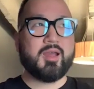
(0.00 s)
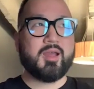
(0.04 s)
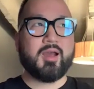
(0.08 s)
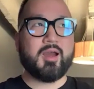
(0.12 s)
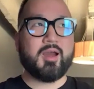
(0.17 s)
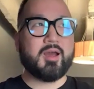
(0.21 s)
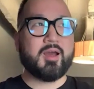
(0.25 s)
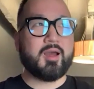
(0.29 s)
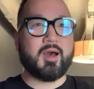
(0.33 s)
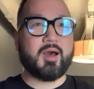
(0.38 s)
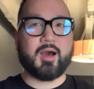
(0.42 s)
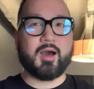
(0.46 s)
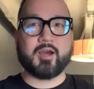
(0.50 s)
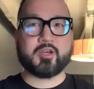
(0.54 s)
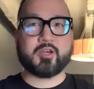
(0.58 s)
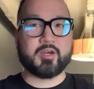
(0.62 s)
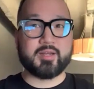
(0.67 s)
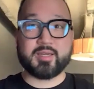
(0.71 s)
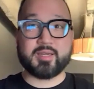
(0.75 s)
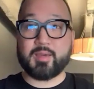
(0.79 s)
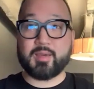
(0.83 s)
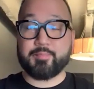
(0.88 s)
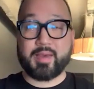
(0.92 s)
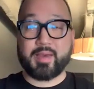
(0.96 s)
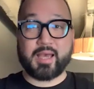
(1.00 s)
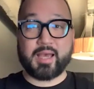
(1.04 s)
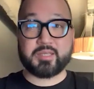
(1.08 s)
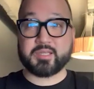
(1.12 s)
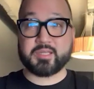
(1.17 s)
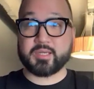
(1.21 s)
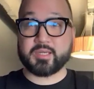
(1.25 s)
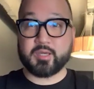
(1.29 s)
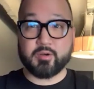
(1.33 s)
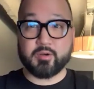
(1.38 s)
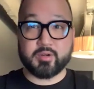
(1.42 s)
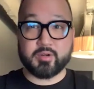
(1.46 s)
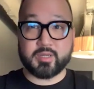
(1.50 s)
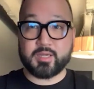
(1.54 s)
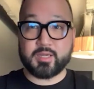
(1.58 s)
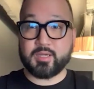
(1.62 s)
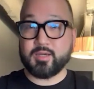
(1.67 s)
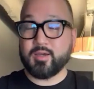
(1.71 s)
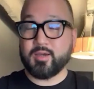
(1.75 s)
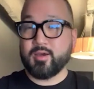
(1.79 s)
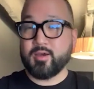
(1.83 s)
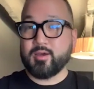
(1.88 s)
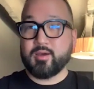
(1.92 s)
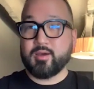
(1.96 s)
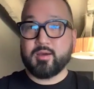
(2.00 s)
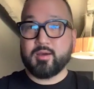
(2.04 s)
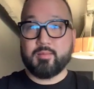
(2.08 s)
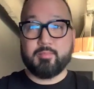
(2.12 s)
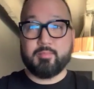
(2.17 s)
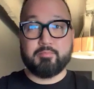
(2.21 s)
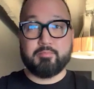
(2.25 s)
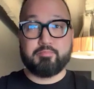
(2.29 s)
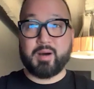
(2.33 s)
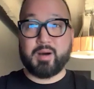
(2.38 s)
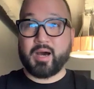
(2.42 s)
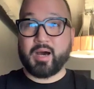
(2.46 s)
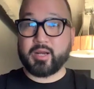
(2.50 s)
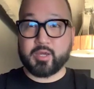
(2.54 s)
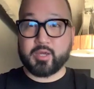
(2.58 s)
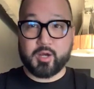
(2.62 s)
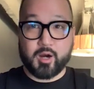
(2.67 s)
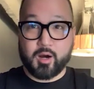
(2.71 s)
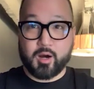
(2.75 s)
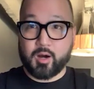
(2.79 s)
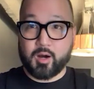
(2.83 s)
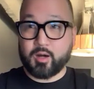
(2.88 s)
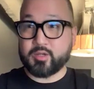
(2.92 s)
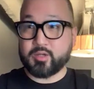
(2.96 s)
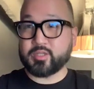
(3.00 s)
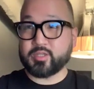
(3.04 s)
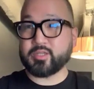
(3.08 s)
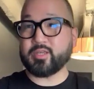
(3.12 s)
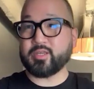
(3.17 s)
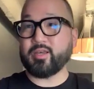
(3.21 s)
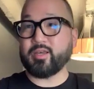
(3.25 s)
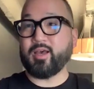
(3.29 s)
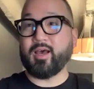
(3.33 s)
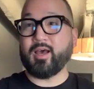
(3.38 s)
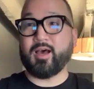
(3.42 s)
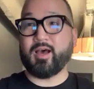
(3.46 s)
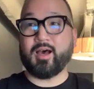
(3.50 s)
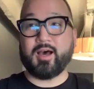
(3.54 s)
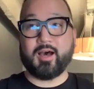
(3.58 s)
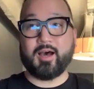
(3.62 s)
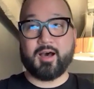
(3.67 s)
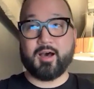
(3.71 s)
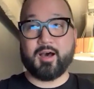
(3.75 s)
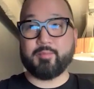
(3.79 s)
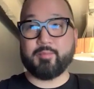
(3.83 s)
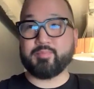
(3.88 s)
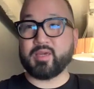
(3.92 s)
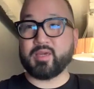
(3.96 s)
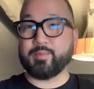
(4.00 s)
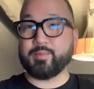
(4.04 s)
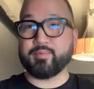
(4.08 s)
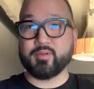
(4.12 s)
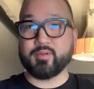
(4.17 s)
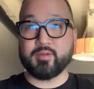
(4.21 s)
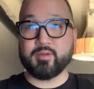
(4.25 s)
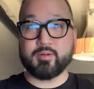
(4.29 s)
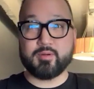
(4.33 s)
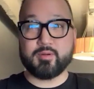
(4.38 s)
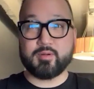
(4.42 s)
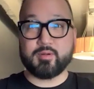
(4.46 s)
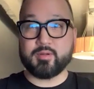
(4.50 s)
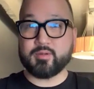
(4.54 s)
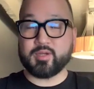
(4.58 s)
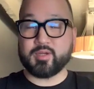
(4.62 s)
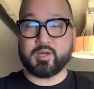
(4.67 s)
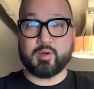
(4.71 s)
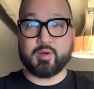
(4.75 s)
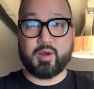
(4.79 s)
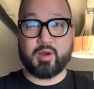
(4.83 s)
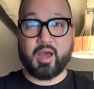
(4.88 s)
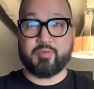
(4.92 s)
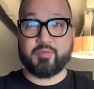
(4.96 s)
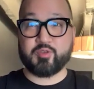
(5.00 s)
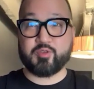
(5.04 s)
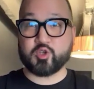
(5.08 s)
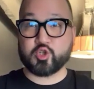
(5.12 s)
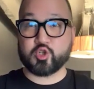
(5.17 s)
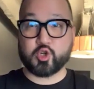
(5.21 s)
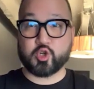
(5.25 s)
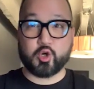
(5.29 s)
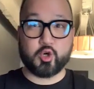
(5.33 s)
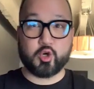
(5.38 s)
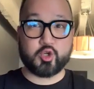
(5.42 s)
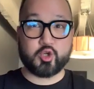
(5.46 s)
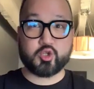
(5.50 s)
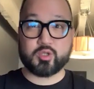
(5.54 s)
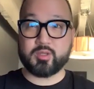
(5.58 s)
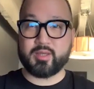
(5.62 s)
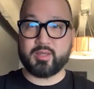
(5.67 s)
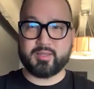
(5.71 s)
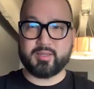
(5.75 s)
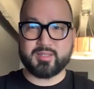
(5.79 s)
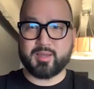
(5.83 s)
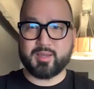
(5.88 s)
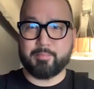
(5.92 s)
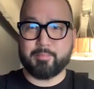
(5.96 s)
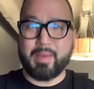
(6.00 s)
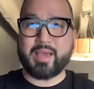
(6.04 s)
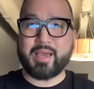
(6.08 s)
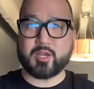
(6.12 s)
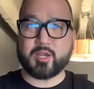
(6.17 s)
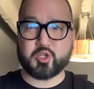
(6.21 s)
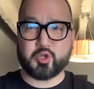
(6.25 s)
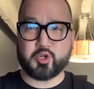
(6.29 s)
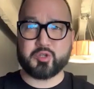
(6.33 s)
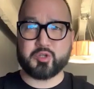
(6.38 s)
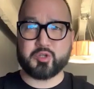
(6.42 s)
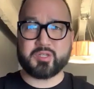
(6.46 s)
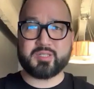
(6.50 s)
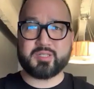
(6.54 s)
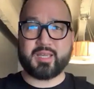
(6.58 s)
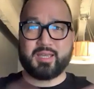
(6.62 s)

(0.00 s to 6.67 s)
uh, couldn't get past security, bodyguards, uh, people, you know, at the church. This is a mega church. It's like an